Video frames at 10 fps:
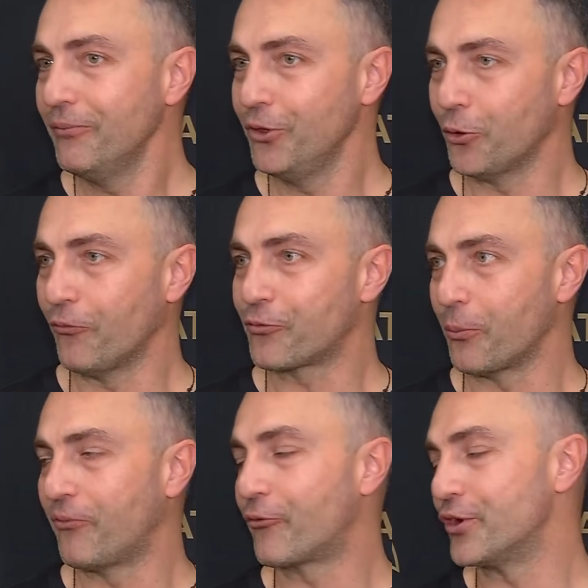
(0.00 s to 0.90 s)
You know,
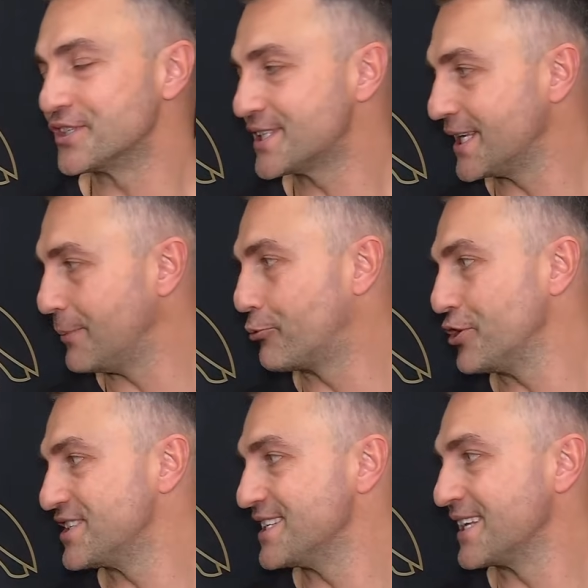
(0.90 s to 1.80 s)
from first
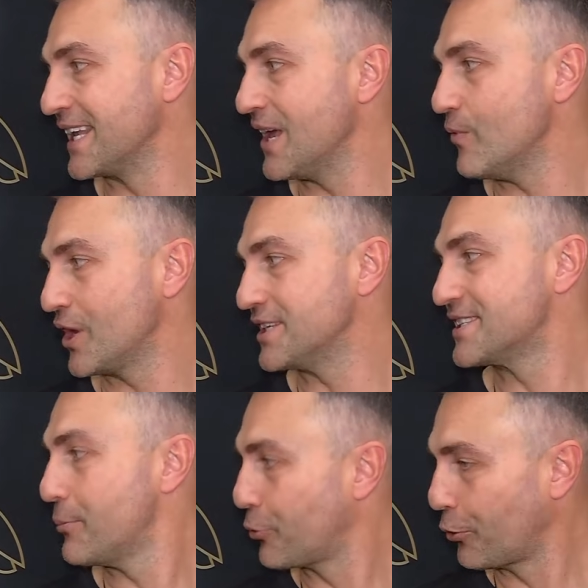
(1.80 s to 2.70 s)
preseason game when he
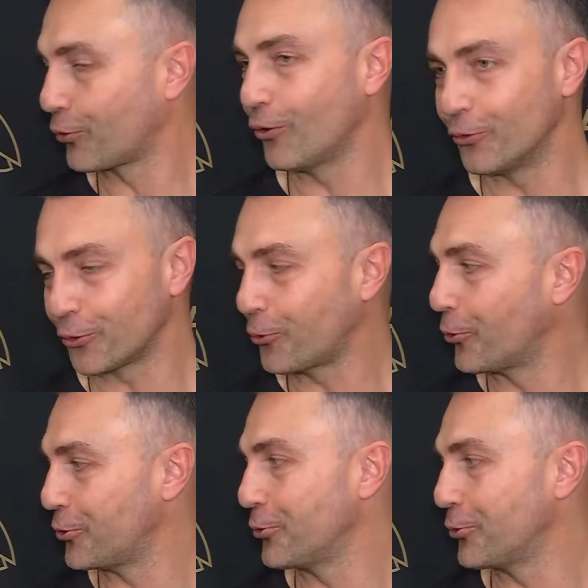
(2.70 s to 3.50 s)
stepped on the court,